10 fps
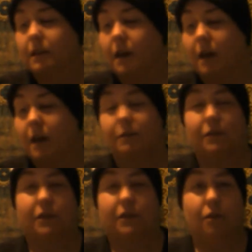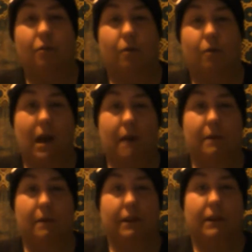I'm going to go
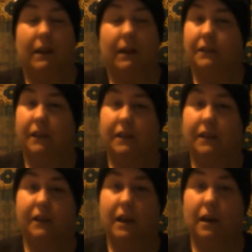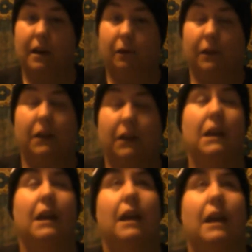grab the next size down
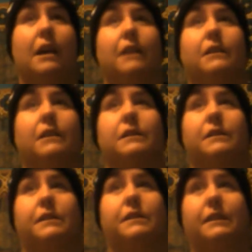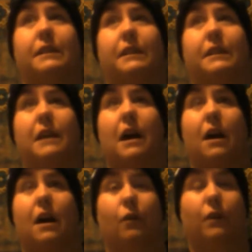and see
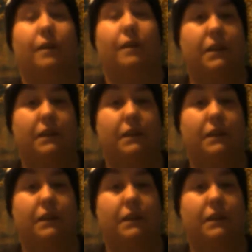how they fit.